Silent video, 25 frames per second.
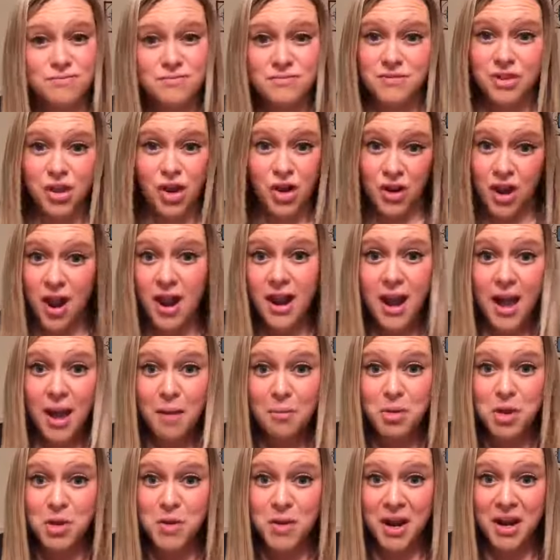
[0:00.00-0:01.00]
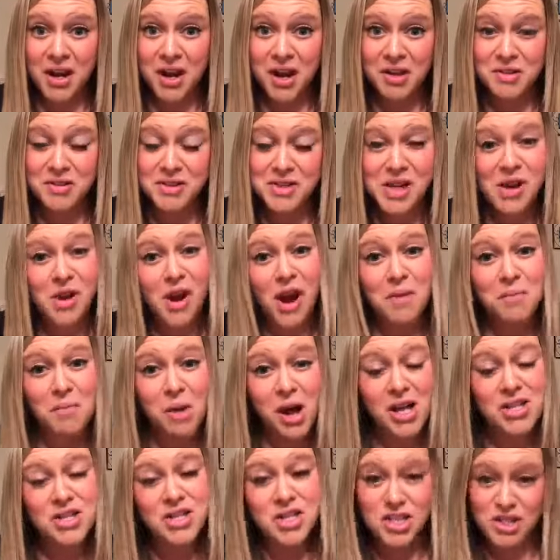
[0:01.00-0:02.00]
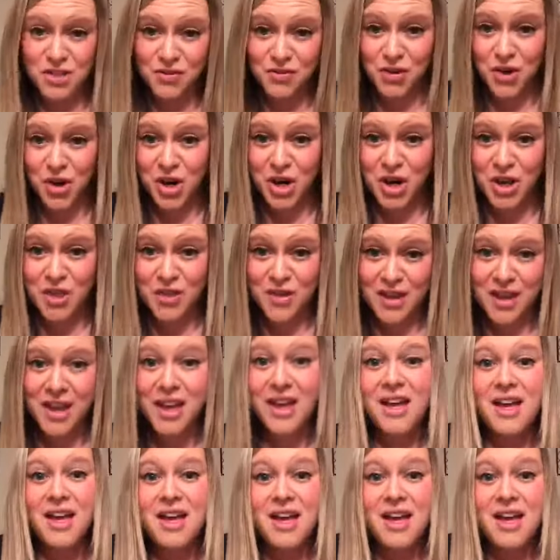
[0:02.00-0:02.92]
they're not happy right now, so I apologize if you hear anything,